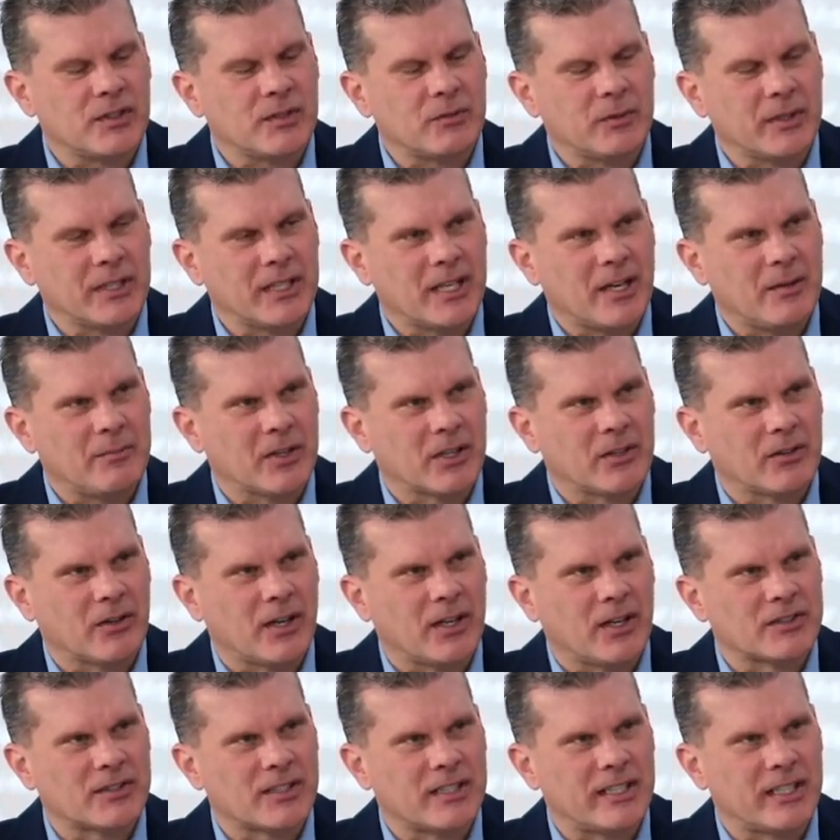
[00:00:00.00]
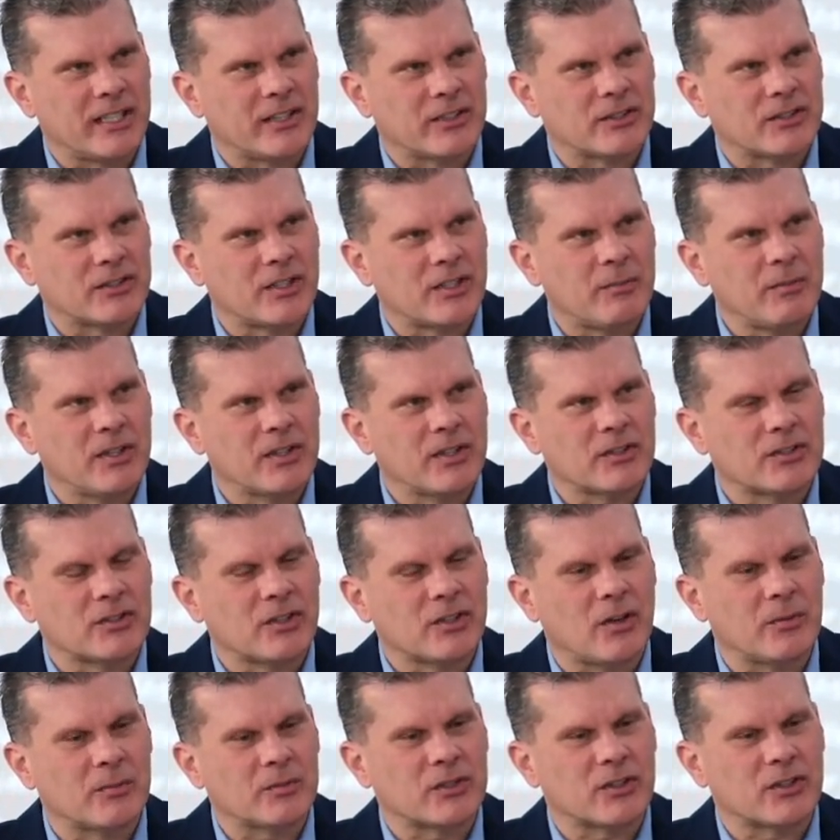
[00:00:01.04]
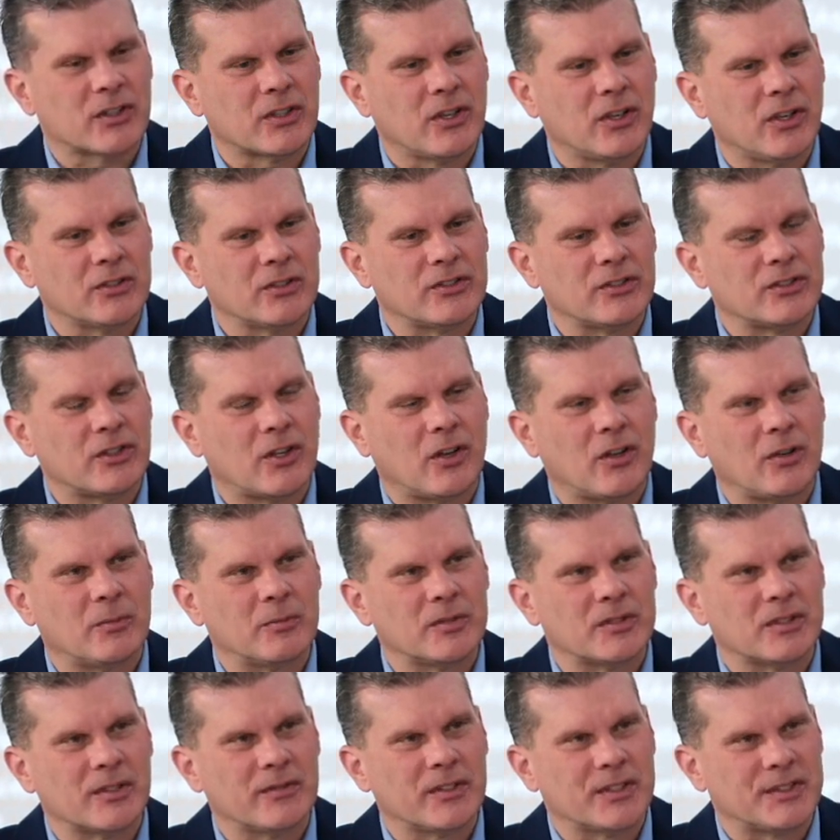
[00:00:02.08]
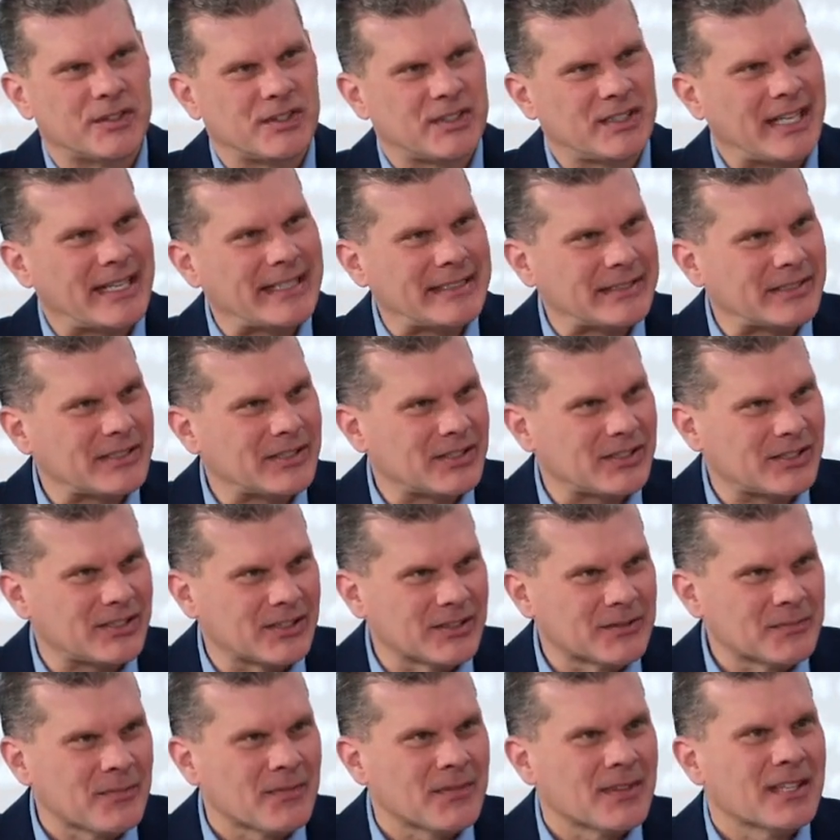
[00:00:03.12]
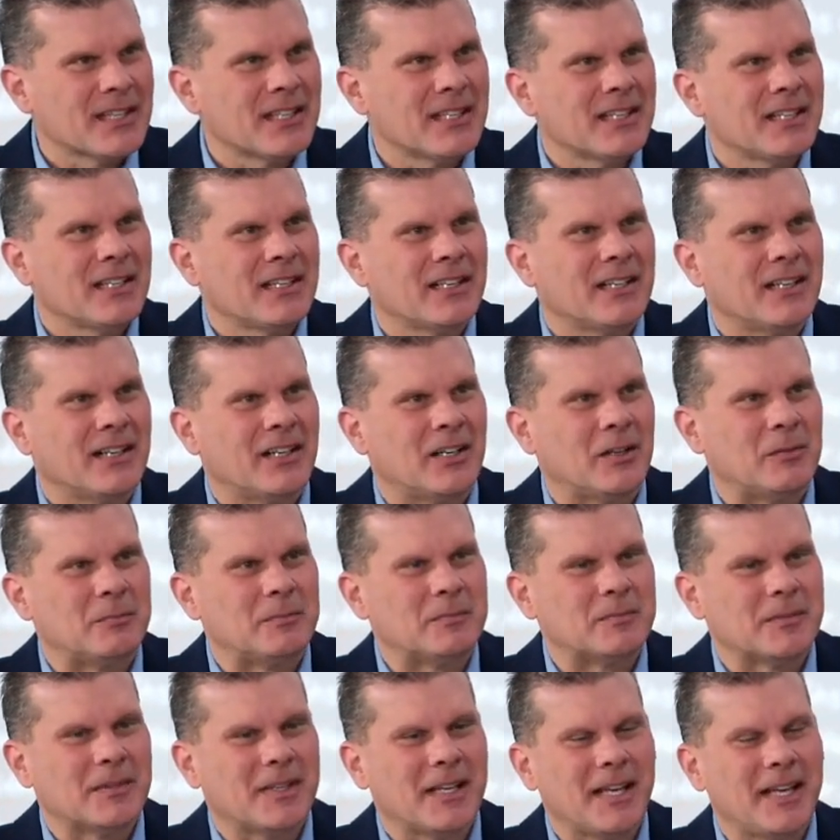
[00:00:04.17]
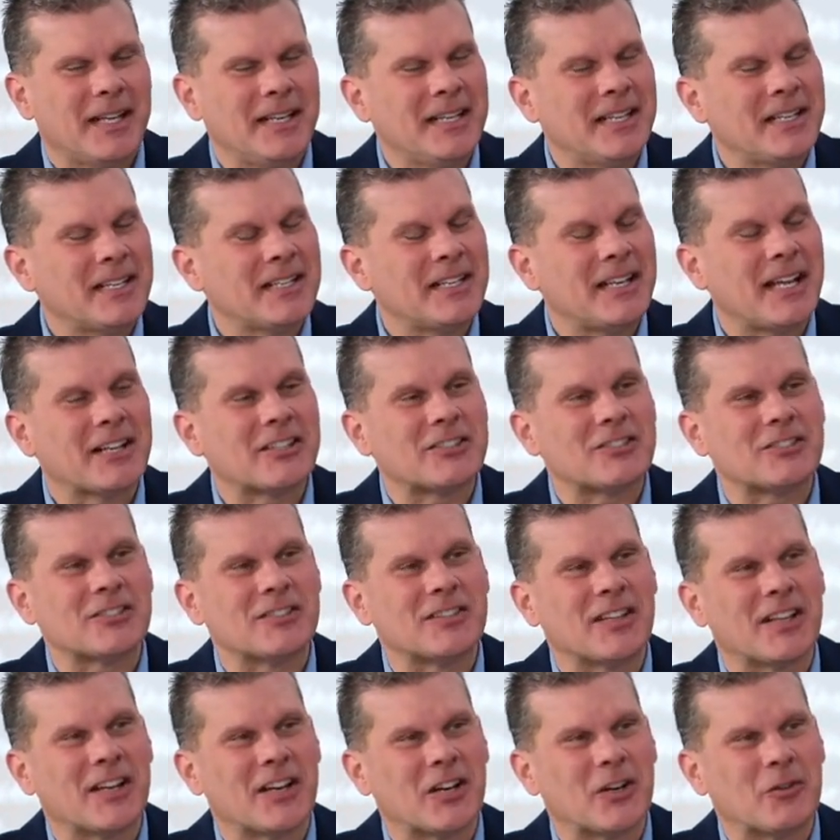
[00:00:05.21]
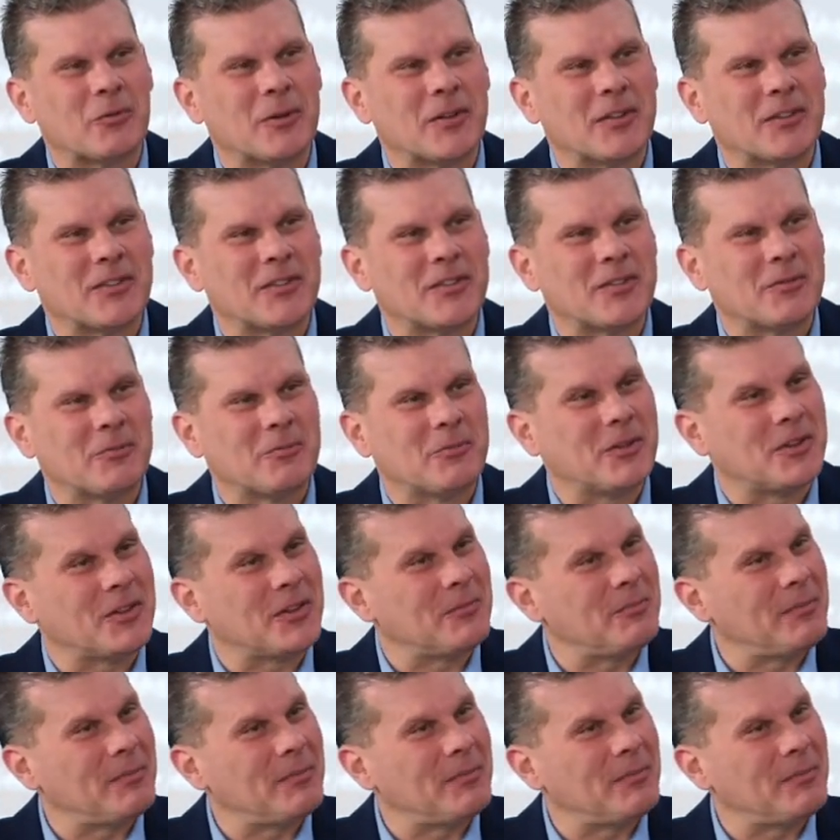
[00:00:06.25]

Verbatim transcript: that we come across in here. Some of the Psalms are called Psalms of Ascents. Um, any connection there with with the